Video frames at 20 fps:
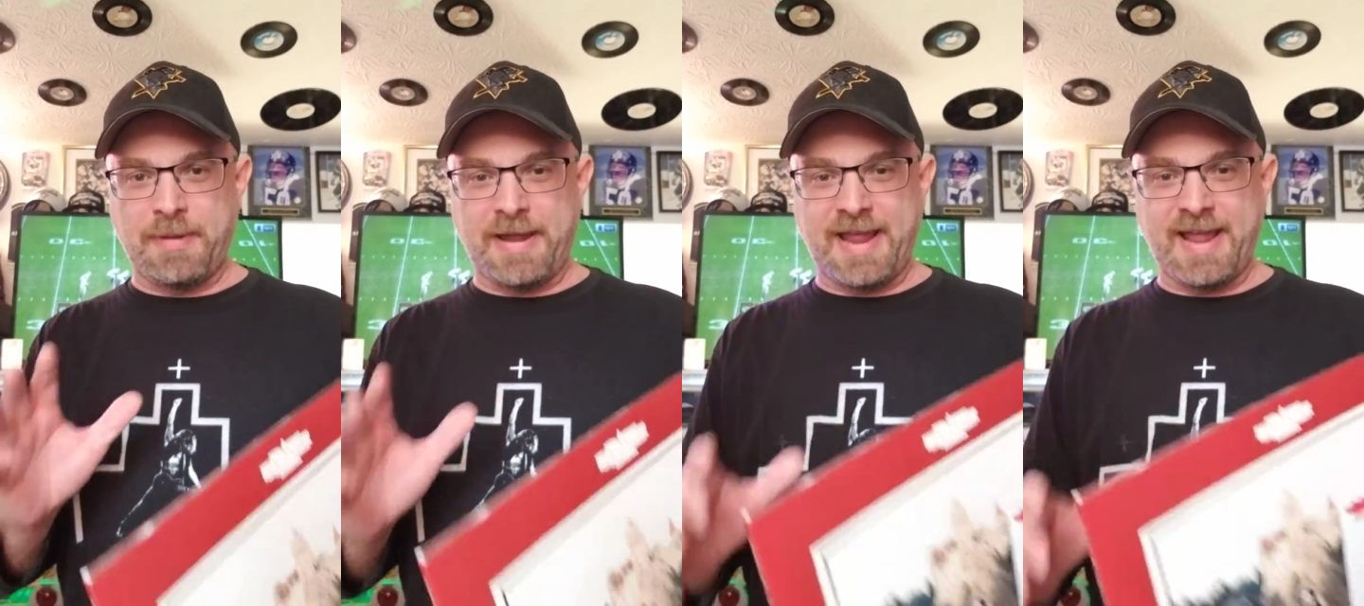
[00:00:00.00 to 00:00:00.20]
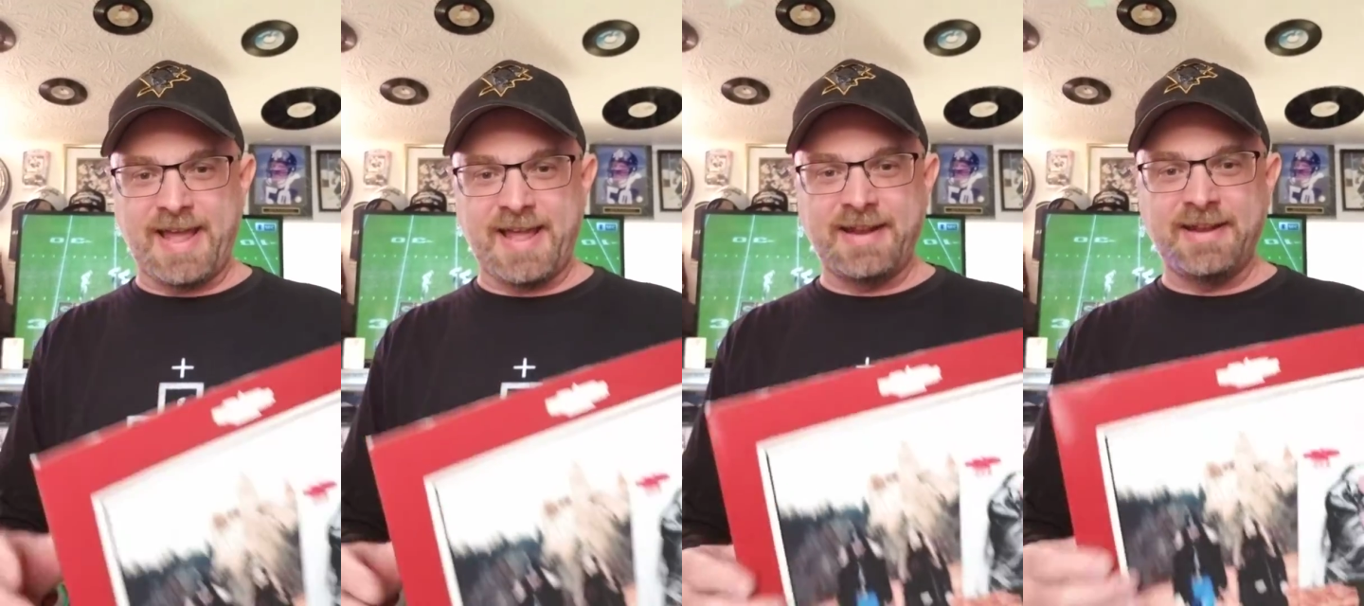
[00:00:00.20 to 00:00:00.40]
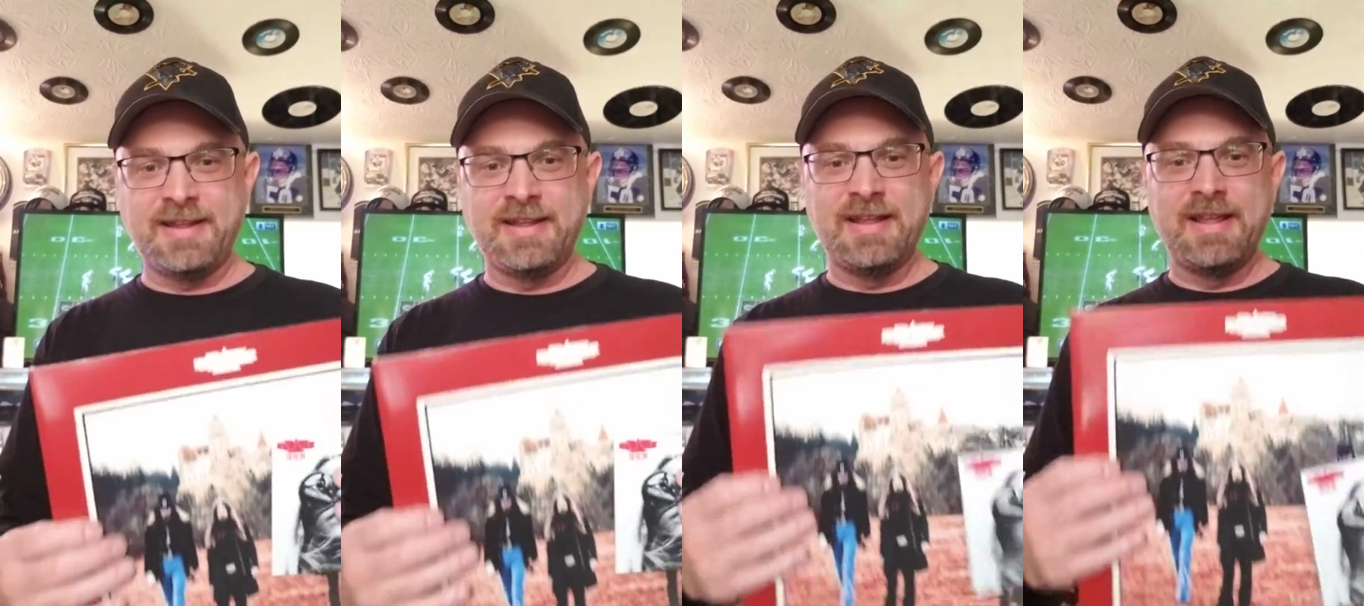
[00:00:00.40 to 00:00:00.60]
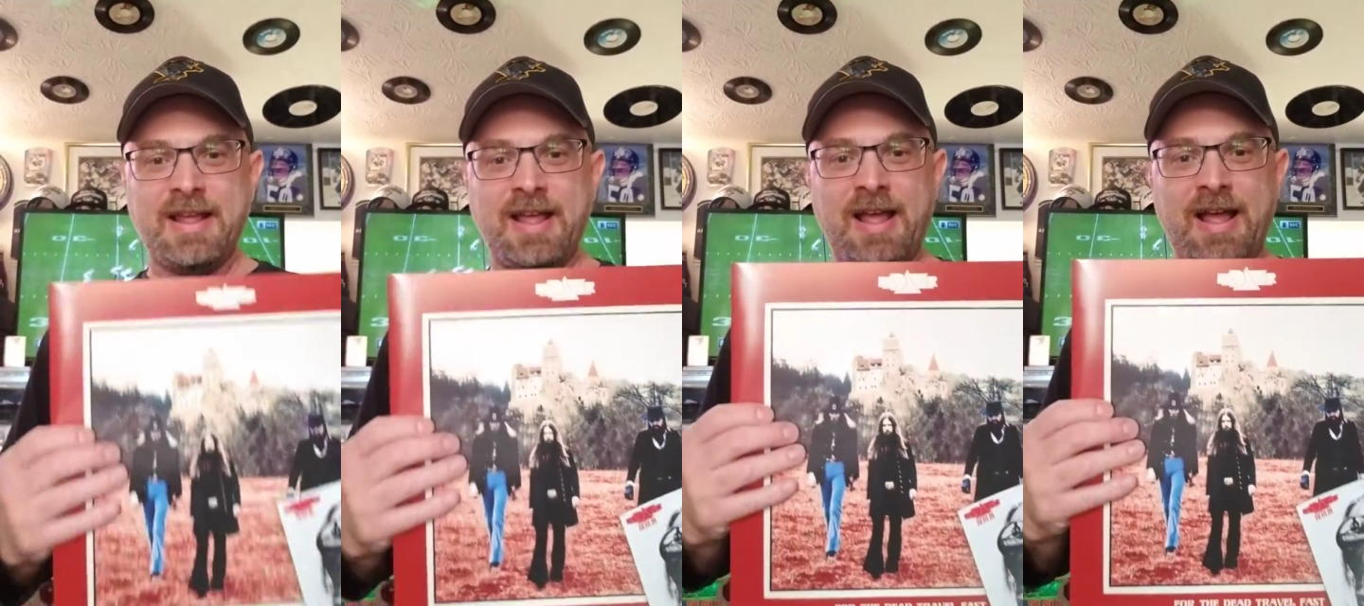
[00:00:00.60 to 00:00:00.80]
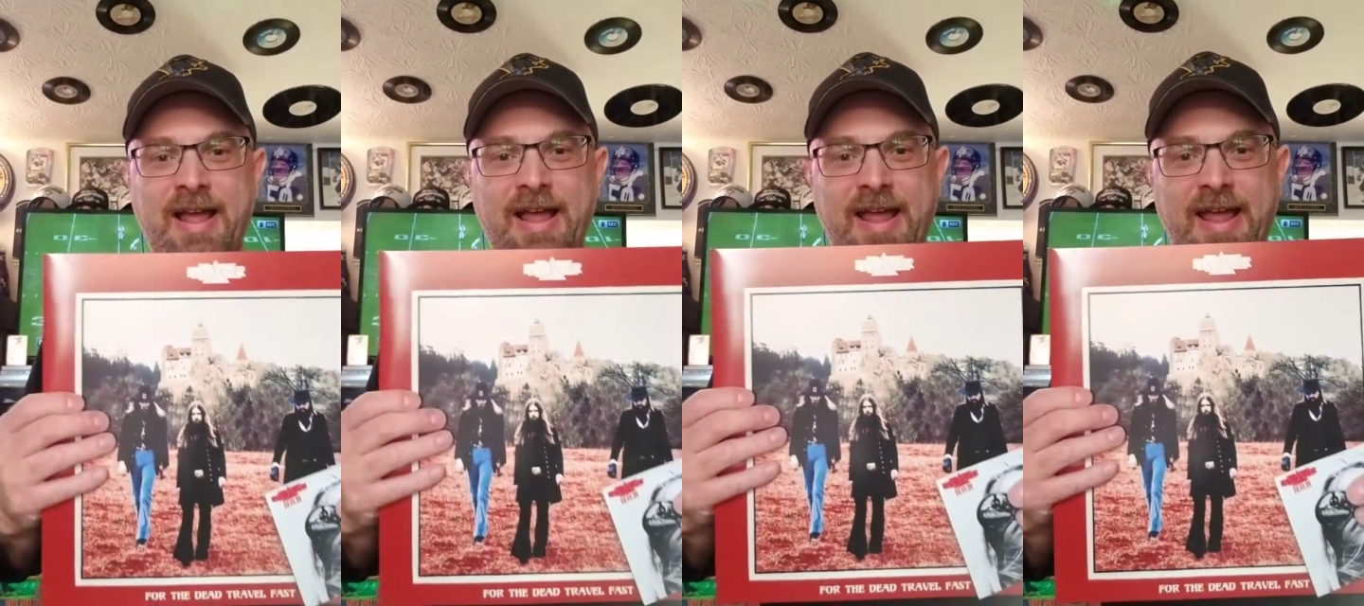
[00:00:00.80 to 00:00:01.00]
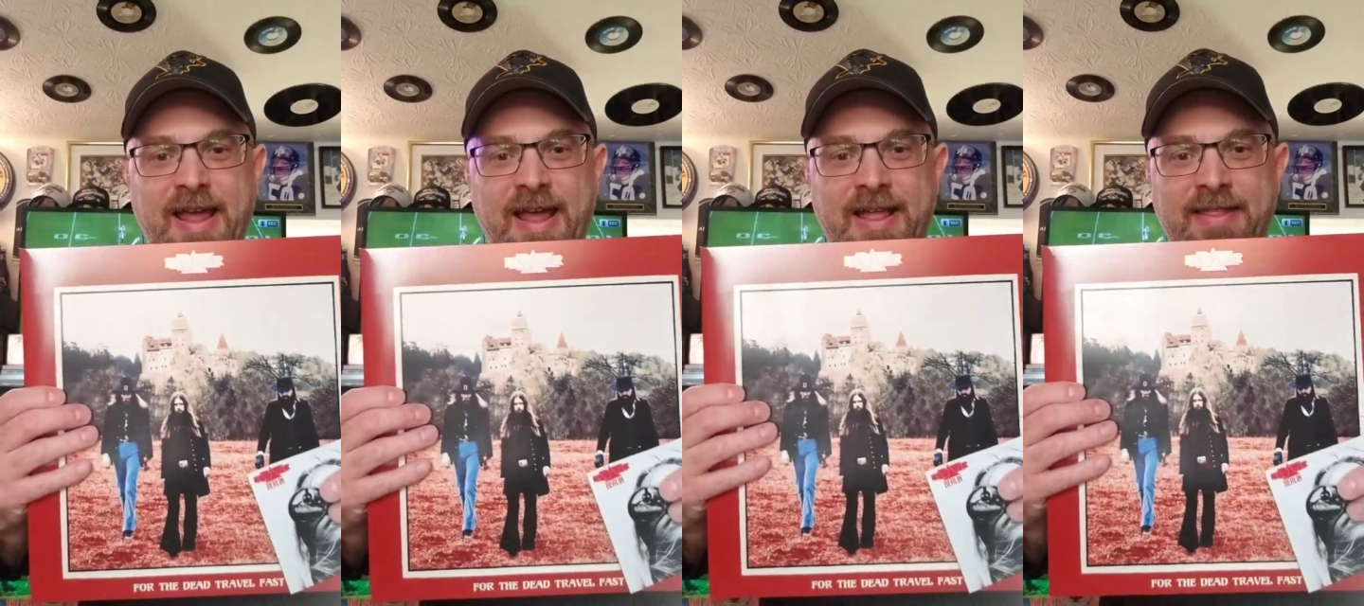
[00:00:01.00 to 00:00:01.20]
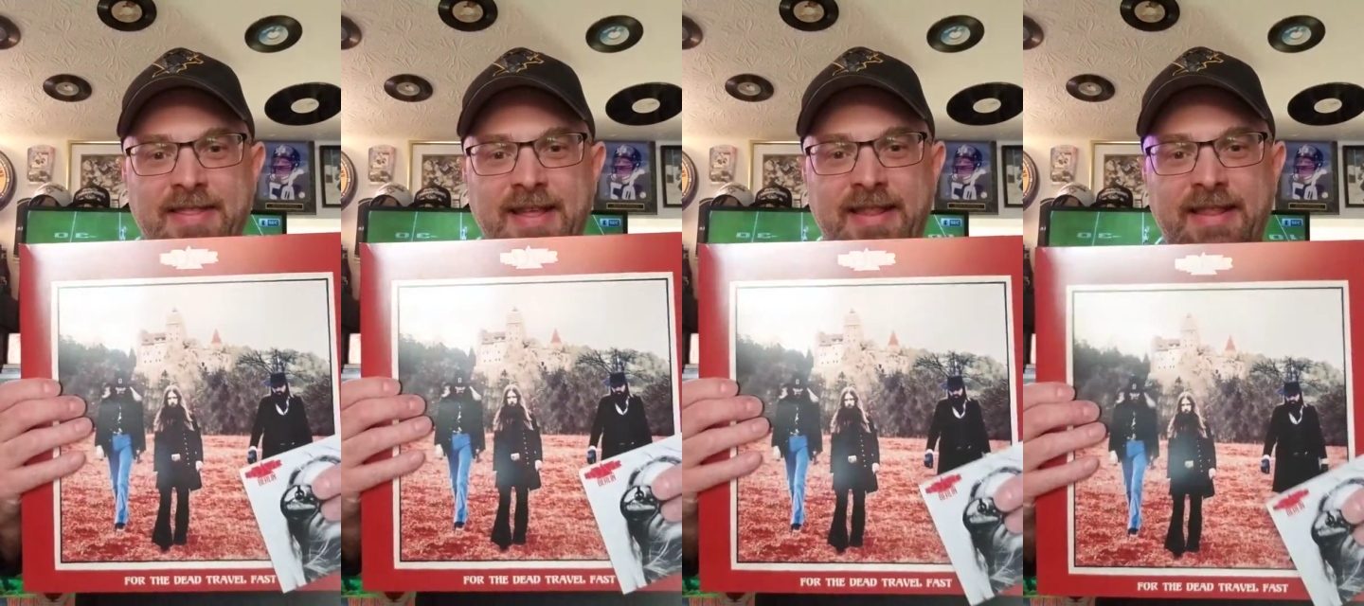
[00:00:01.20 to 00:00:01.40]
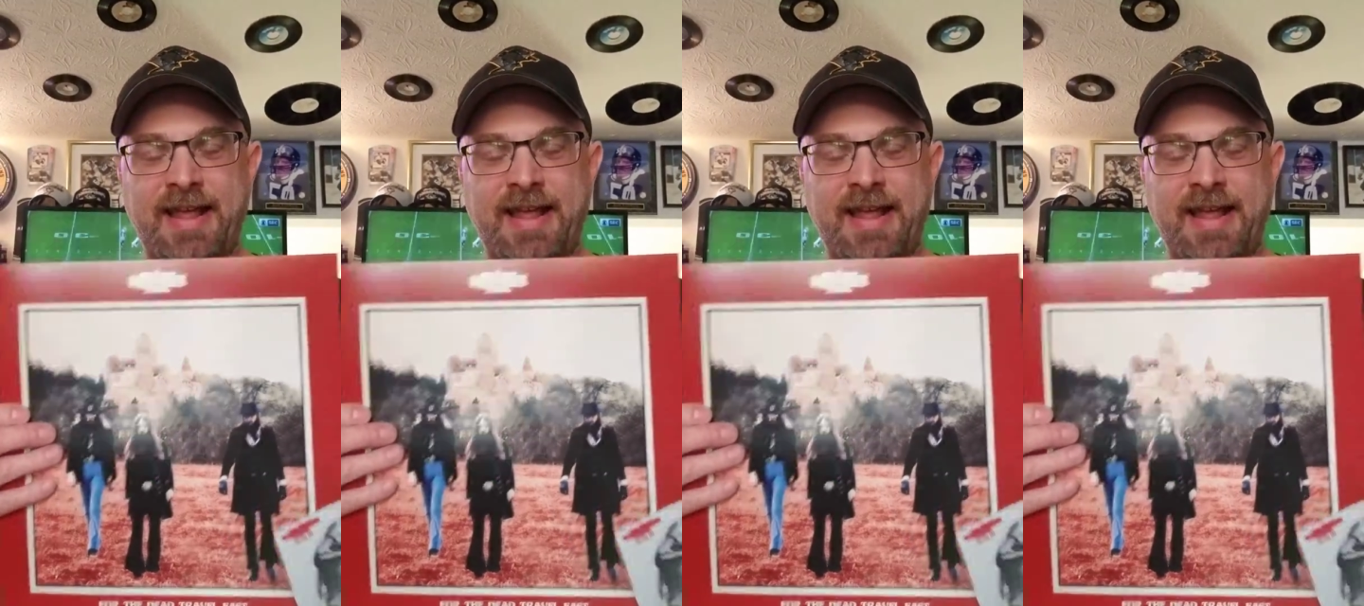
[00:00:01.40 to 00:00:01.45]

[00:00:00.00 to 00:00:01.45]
band. And then